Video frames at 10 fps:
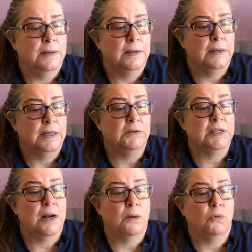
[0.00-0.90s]
Use
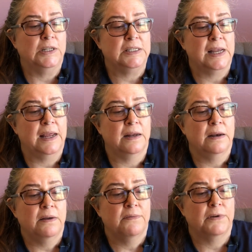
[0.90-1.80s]
it on wet
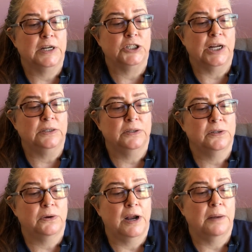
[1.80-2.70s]
skin for a gentle
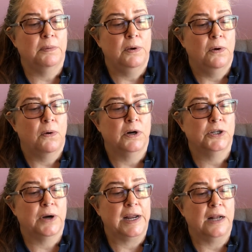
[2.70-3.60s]
scrub or
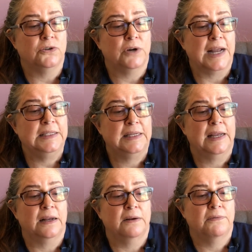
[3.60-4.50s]
try on dry
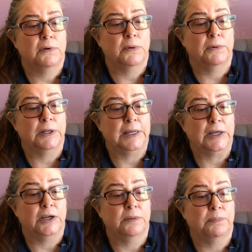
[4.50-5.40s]
skin for a really
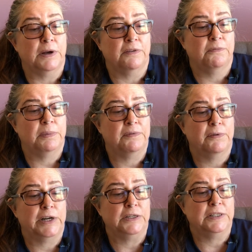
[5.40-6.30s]
good buff
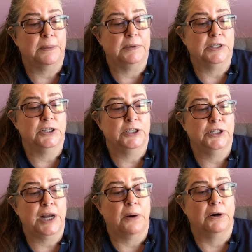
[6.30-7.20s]
before you step into the
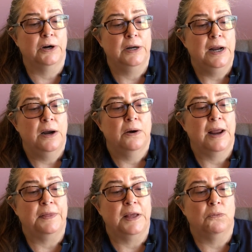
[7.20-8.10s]
shower
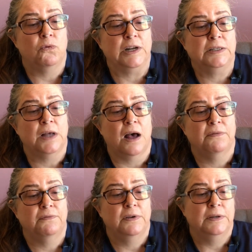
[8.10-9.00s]
and then rinse
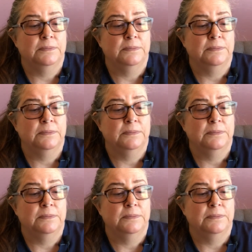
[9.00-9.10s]
off.